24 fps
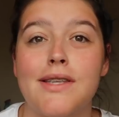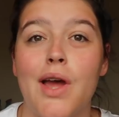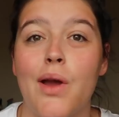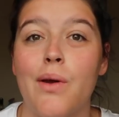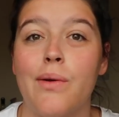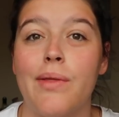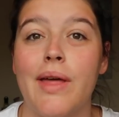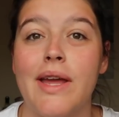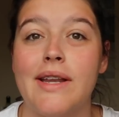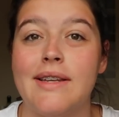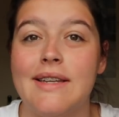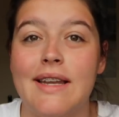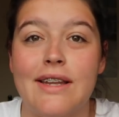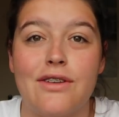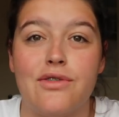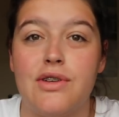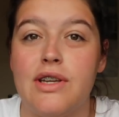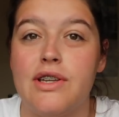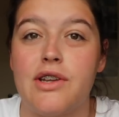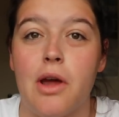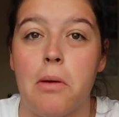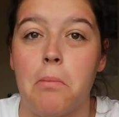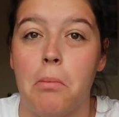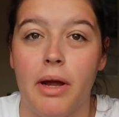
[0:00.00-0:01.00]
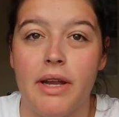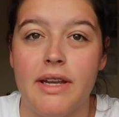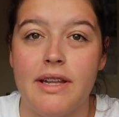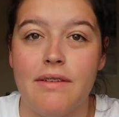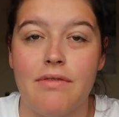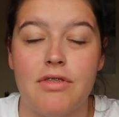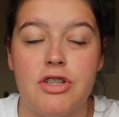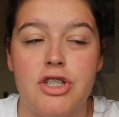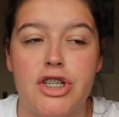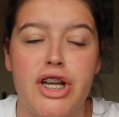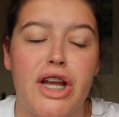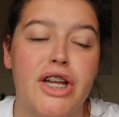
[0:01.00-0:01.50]
so they literally don't mind
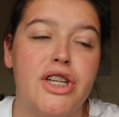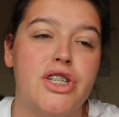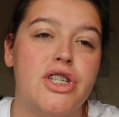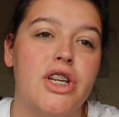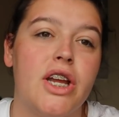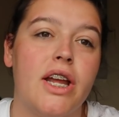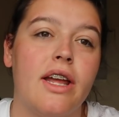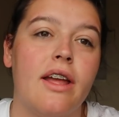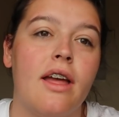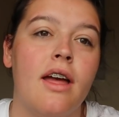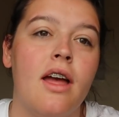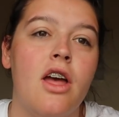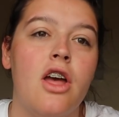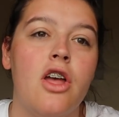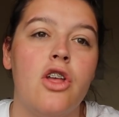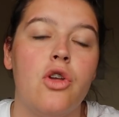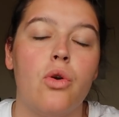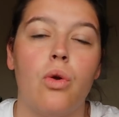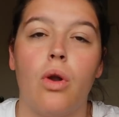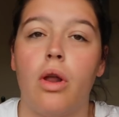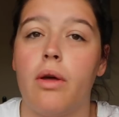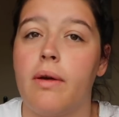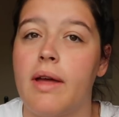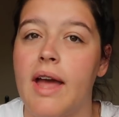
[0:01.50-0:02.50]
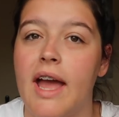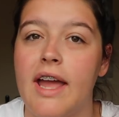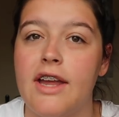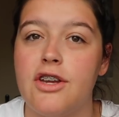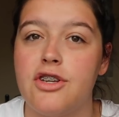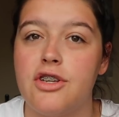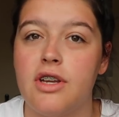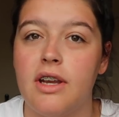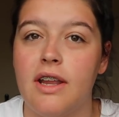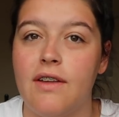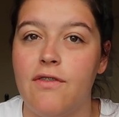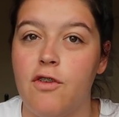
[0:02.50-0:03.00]
even changing your
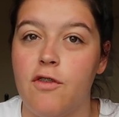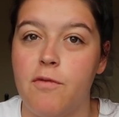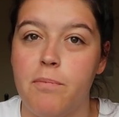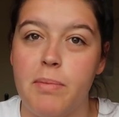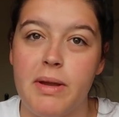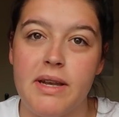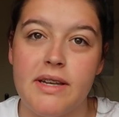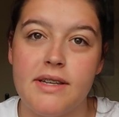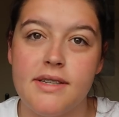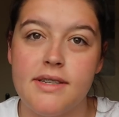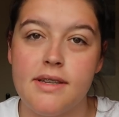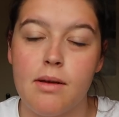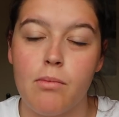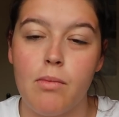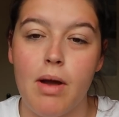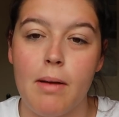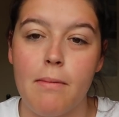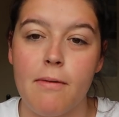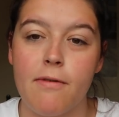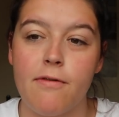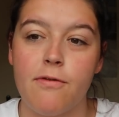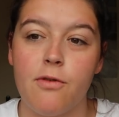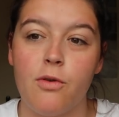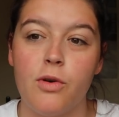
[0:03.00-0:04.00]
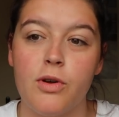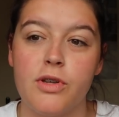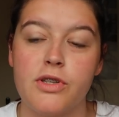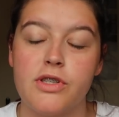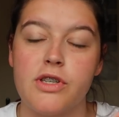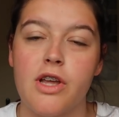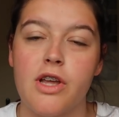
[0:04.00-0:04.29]
location if you've been to somewhere before.